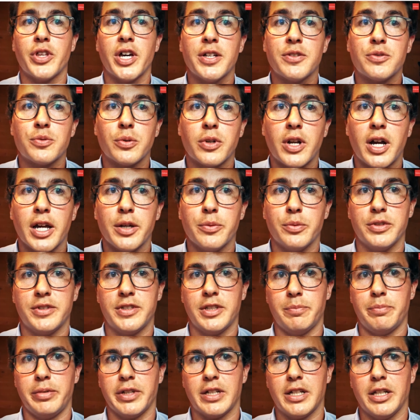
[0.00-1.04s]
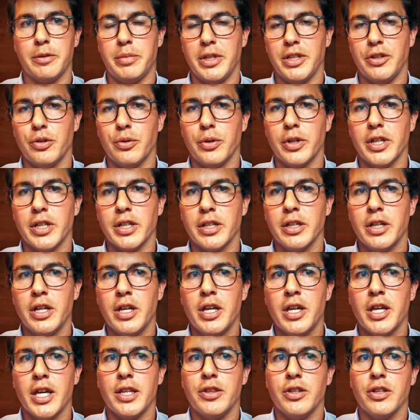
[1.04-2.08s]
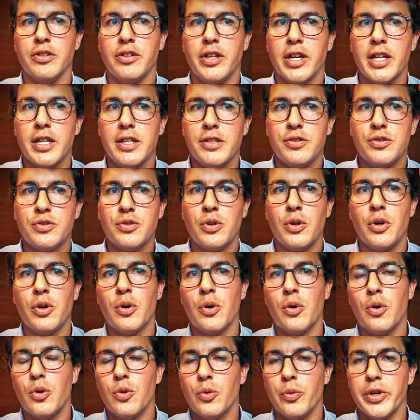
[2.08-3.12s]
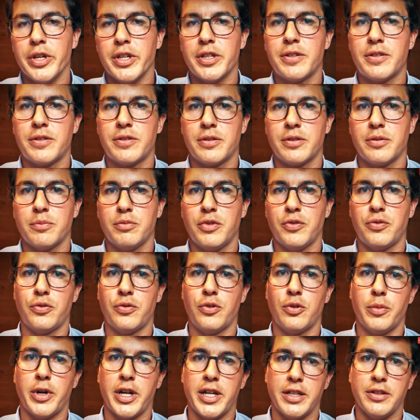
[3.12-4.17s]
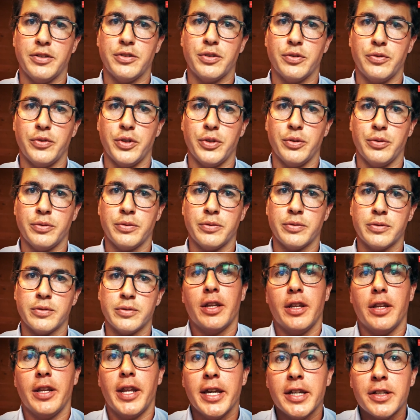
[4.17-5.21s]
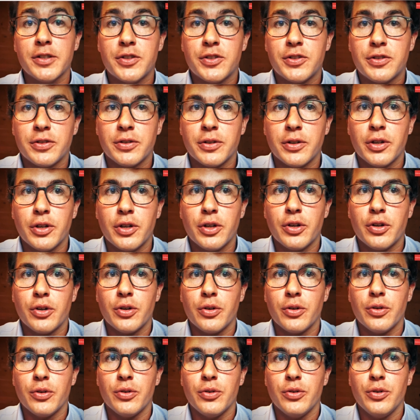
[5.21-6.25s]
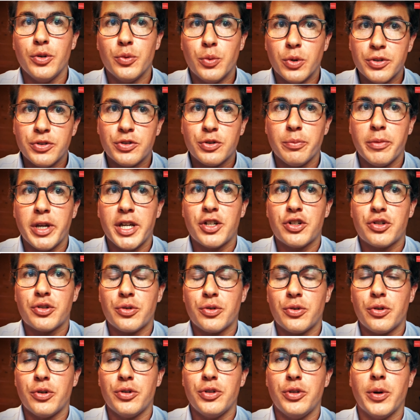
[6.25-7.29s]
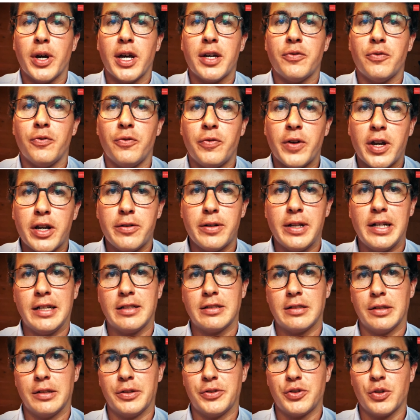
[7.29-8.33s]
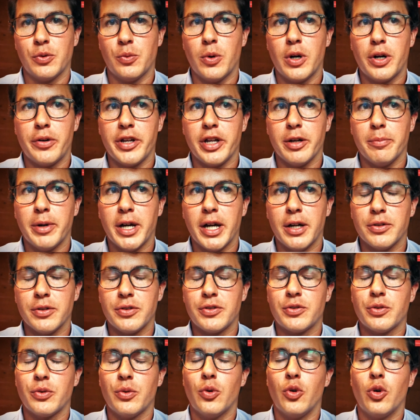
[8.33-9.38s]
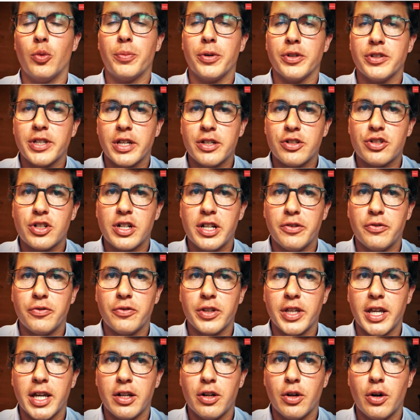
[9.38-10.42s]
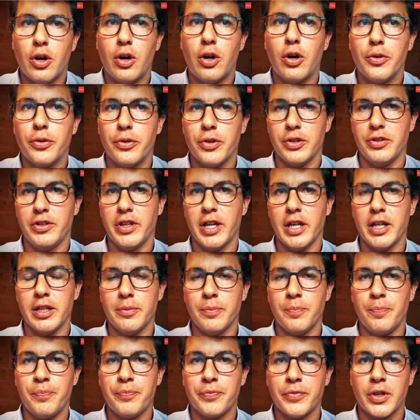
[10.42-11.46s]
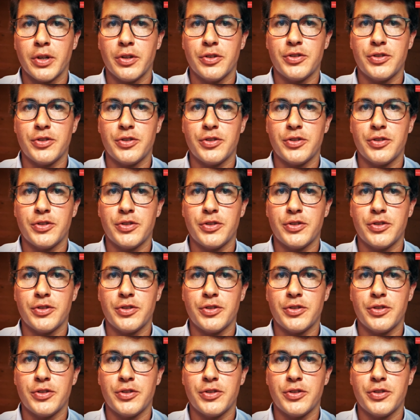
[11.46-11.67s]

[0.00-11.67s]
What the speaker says: So that's what I would typically be doing in the days or weeks before my interview. Next, you want to make sure you have very little to worry about or potentially forget on the day.